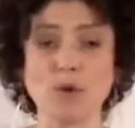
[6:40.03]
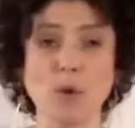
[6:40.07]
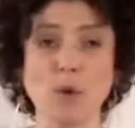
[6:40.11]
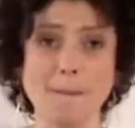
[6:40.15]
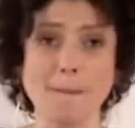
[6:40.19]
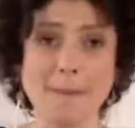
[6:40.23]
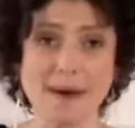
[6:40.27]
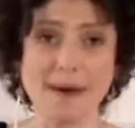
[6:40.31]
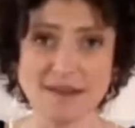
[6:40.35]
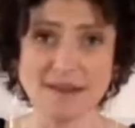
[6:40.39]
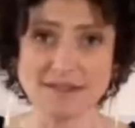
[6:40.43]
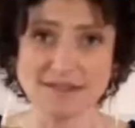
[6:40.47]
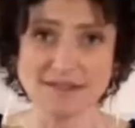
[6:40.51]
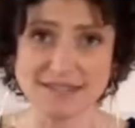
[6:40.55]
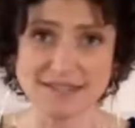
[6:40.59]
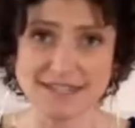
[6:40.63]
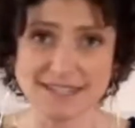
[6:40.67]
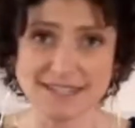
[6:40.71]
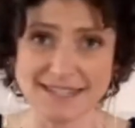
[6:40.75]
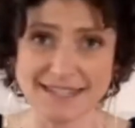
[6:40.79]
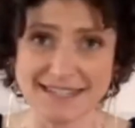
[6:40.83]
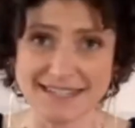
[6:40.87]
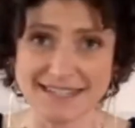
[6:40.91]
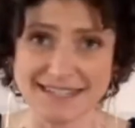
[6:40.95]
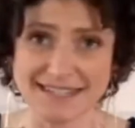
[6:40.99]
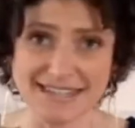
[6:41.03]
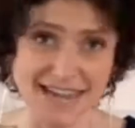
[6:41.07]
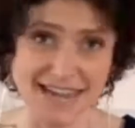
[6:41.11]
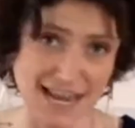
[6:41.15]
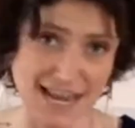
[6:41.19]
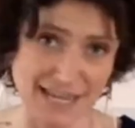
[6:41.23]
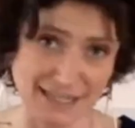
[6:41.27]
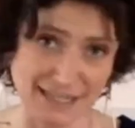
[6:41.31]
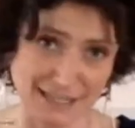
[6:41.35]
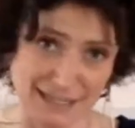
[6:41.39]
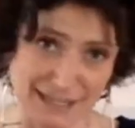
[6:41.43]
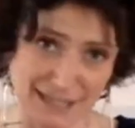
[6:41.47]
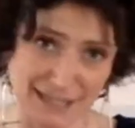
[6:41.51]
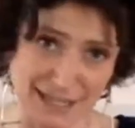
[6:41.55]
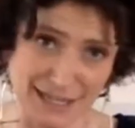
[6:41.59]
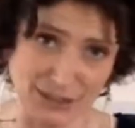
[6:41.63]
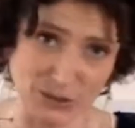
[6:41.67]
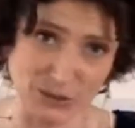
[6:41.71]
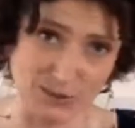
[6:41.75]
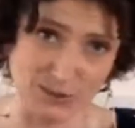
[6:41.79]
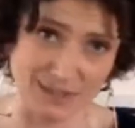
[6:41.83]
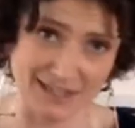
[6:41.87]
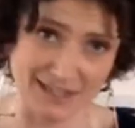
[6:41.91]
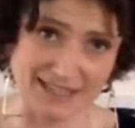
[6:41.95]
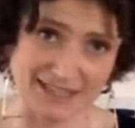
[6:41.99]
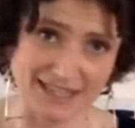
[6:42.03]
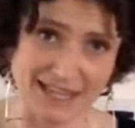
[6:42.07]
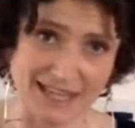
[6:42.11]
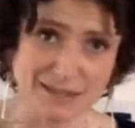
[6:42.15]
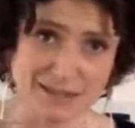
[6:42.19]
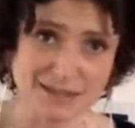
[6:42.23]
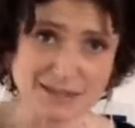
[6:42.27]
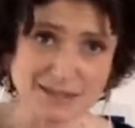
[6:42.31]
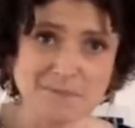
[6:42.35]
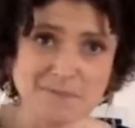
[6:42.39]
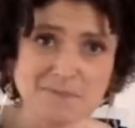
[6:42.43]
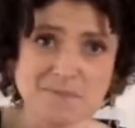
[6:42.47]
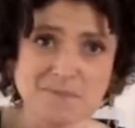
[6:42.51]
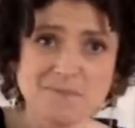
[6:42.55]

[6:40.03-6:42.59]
robust in taste. That's what it says.